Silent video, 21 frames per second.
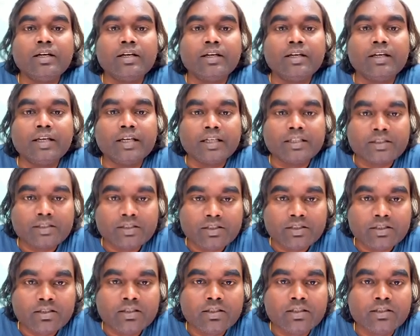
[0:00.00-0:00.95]
z
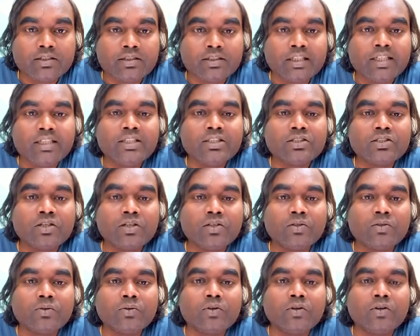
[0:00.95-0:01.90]
is equal
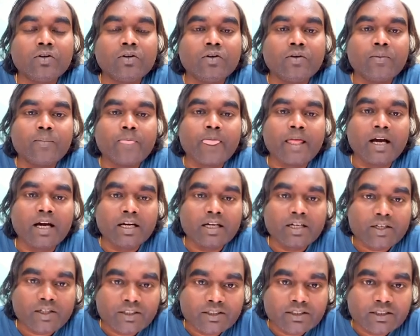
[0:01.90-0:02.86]
to r
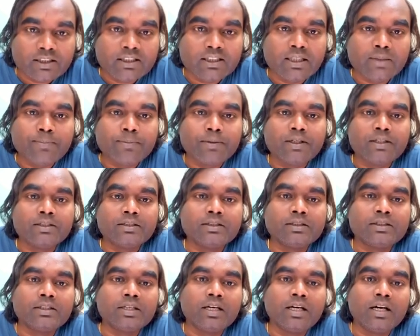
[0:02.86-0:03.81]
cos theta
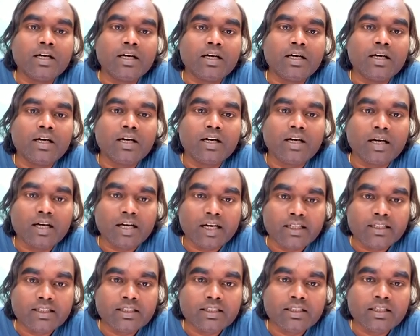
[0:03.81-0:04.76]
plus
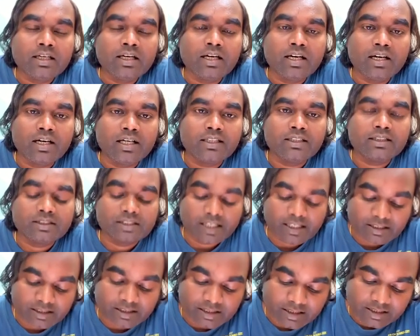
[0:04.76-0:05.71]
I r
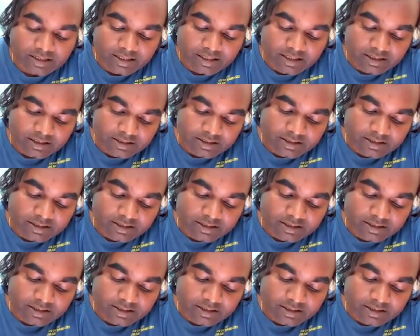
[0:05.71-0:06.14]
sin theta,